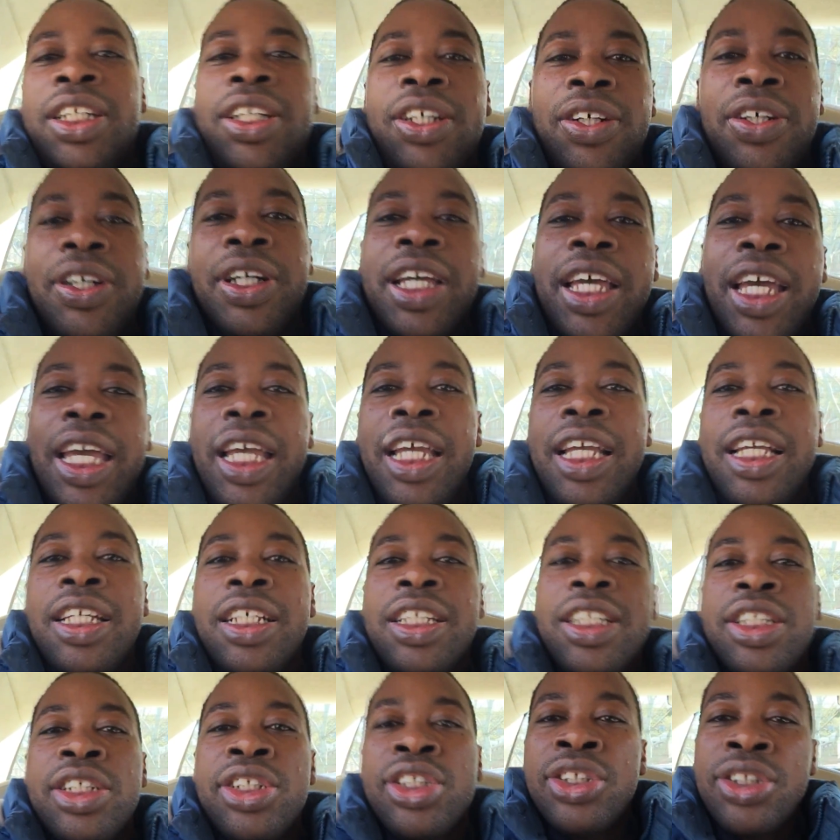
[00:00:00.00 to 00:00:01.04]
Okay,
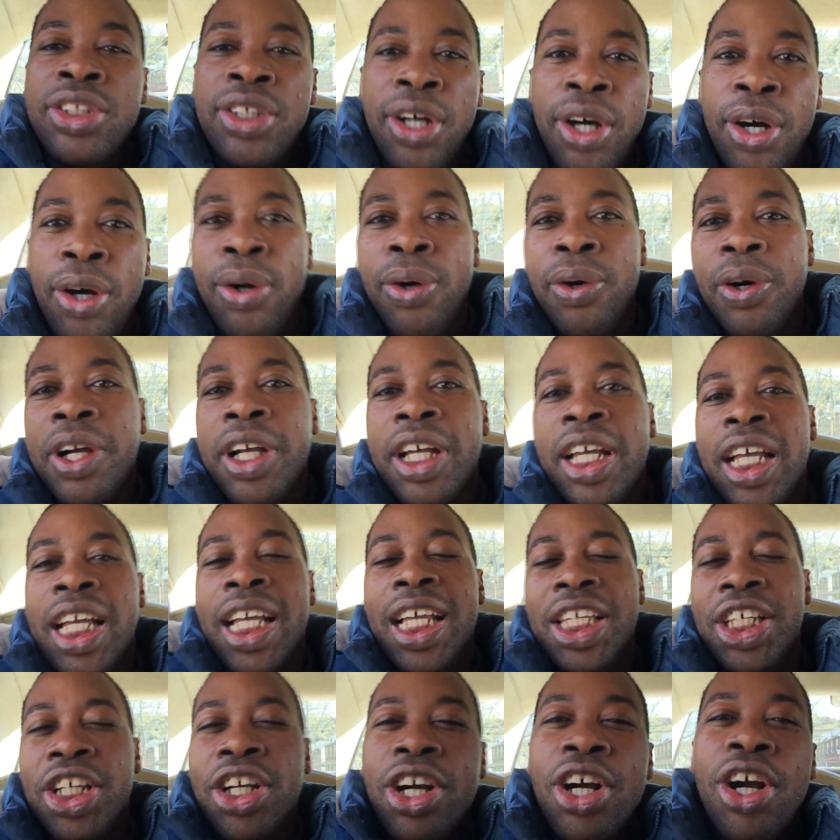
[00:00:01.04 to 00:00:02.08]
so
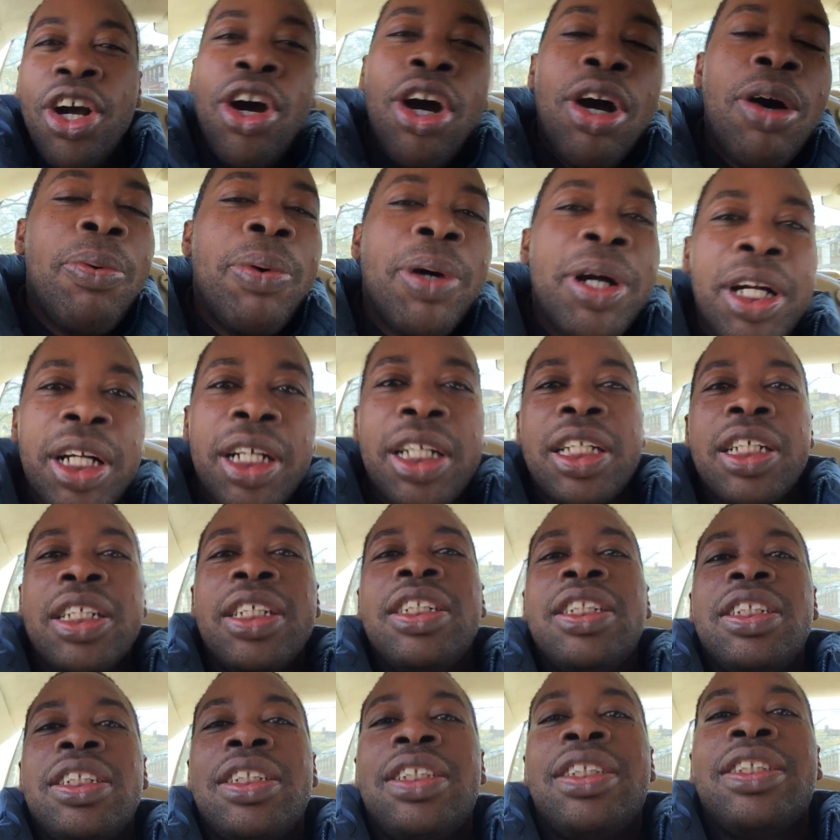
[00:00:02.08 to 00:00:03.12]
your
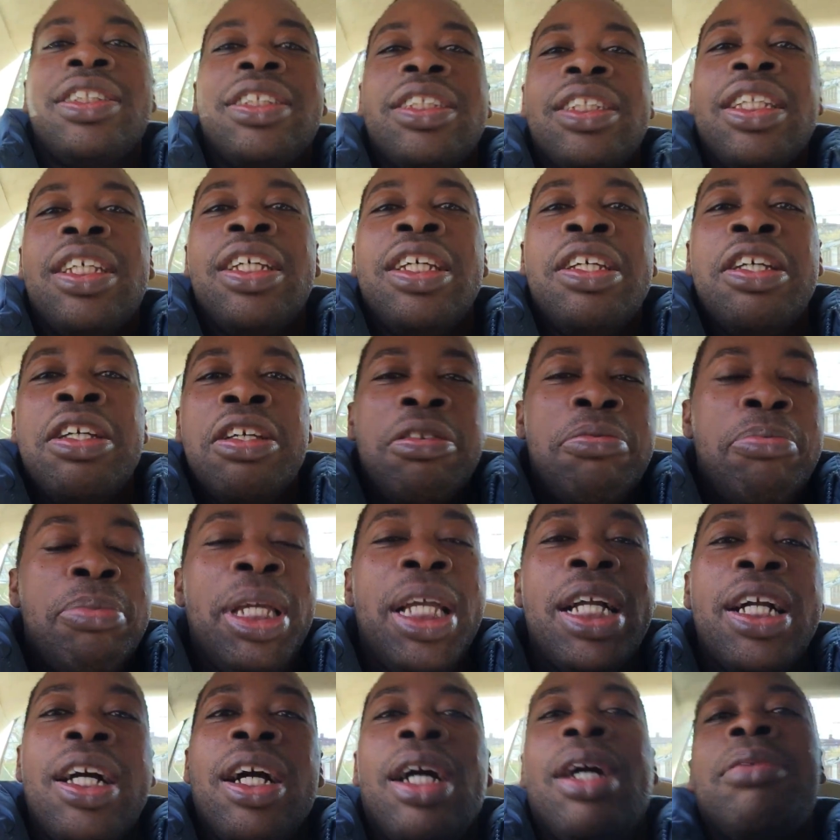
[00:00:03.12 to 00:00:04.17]
co-workers
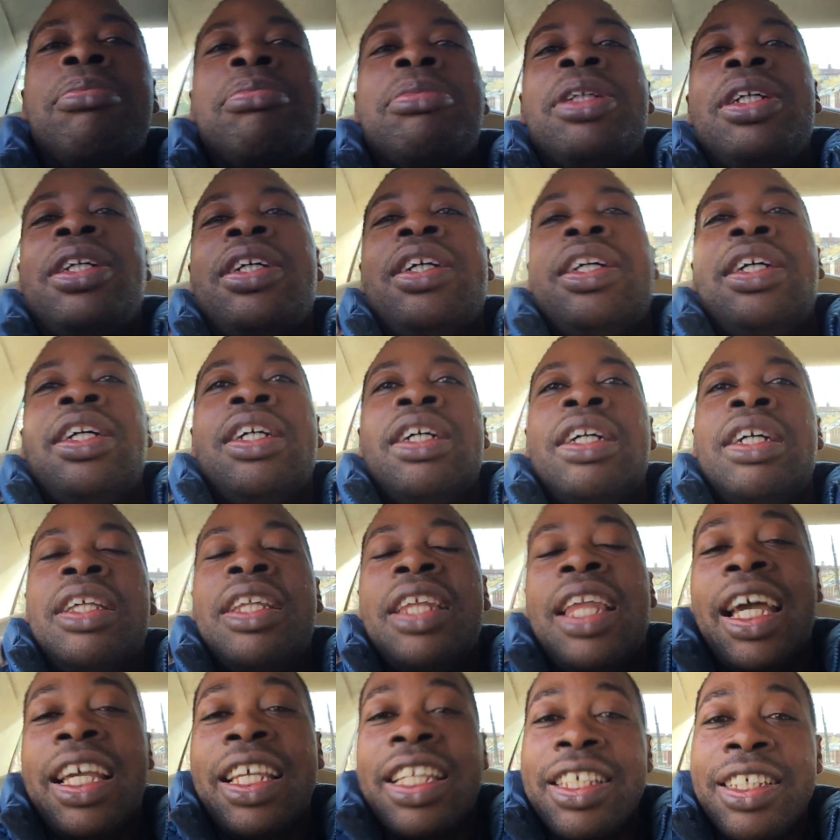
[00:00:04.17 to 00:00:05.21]
become
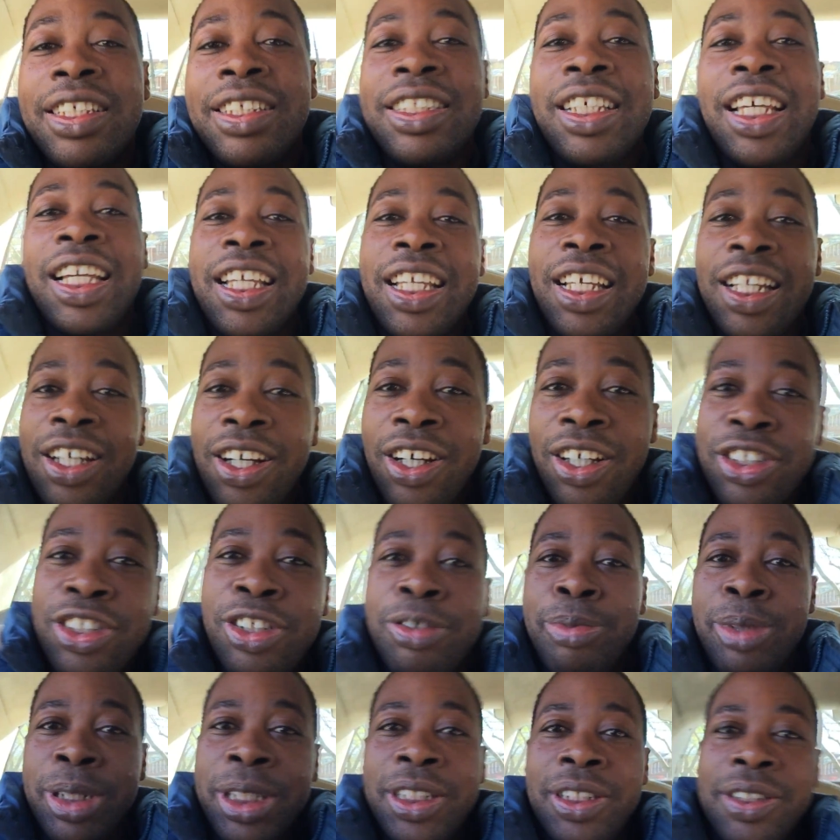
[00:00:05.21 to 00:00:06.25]
like your second
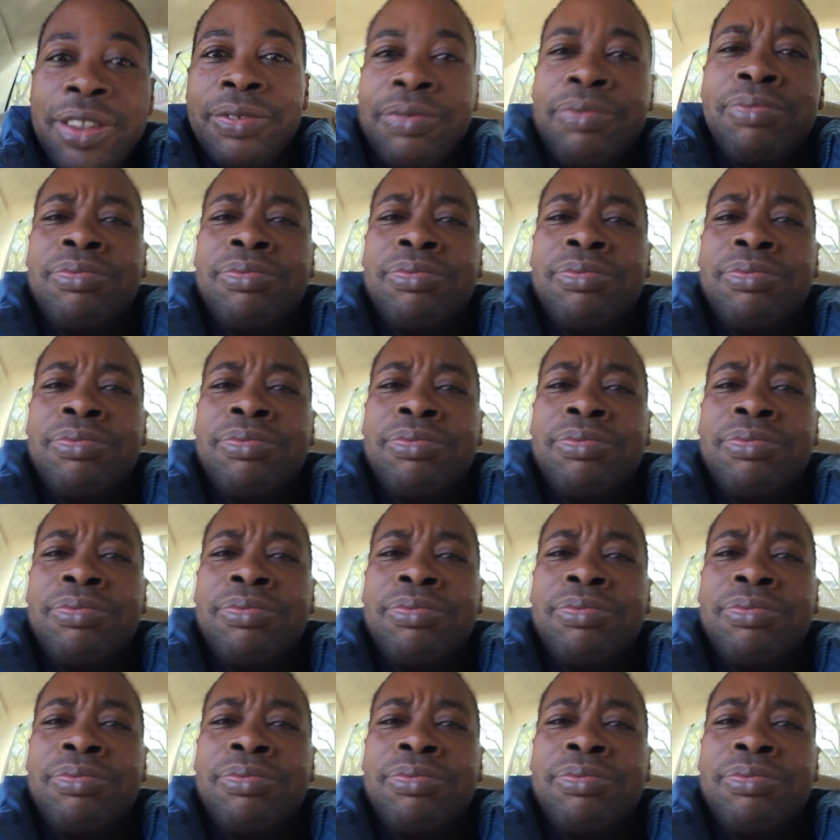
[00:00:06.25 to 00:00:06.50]
husband,